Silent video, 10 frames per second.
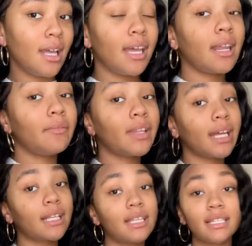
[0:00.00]
And I feel
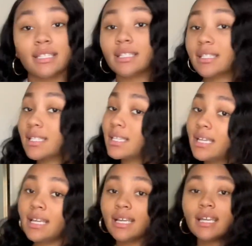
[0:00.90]
like this
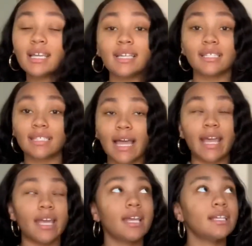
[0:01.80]
is
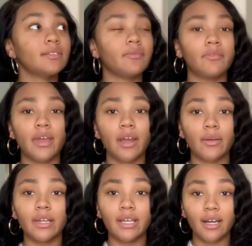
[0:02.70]
like it's
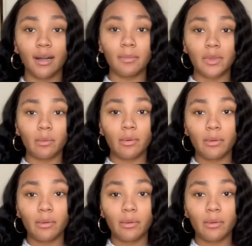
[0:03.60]
very comfortable,